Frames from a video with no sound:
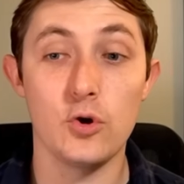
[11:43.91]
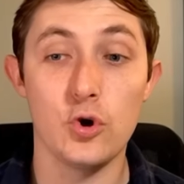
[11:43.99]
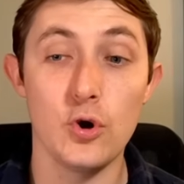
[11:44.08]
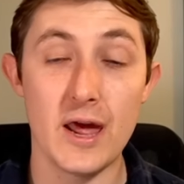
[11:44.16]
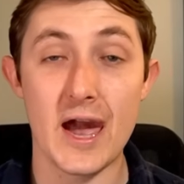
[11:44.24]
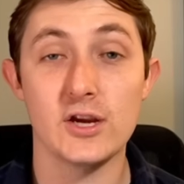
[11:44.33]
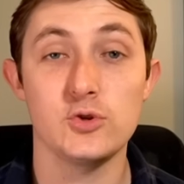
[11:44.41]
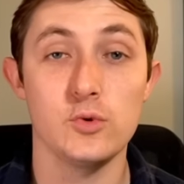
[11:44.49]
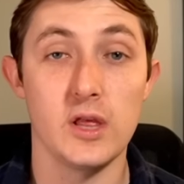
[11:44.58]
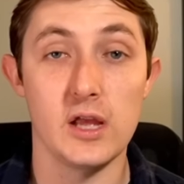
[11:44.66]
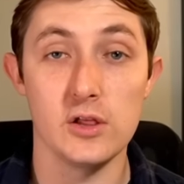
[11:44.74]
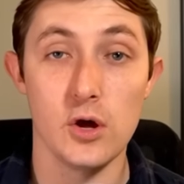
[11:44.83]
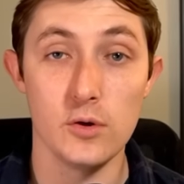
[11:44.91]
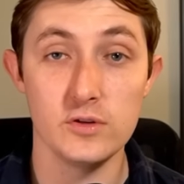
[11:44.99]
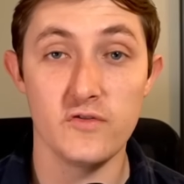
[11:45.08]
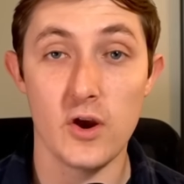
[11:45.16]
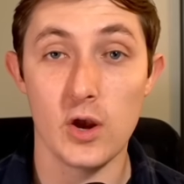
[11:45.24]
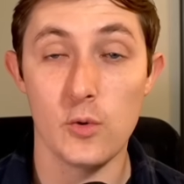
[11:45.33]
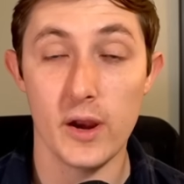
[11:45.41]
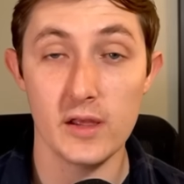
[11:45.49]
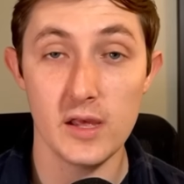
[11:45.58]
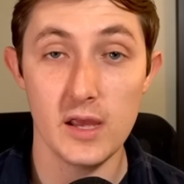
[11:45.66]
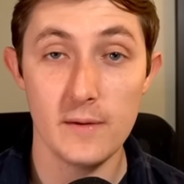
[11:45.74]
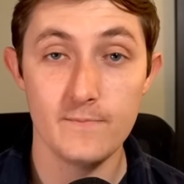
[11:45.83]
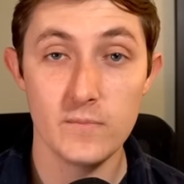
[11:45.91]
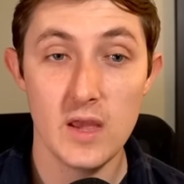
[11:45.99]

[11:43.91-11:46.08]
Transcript: could actually close very quickly.